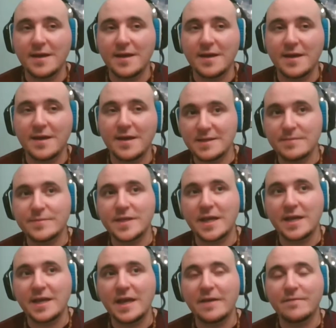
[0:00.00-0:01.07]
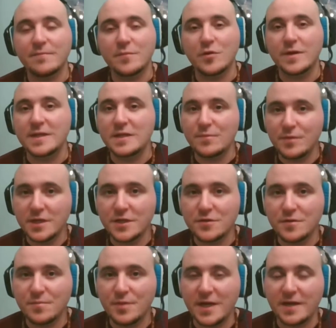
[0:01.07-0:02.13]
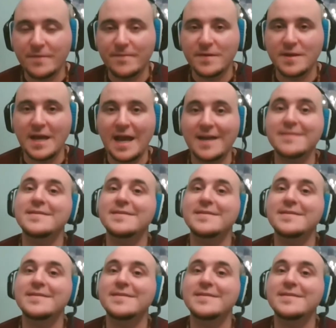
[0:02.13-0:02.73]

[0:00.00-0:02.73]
it seems like gave him great spiritual benefit at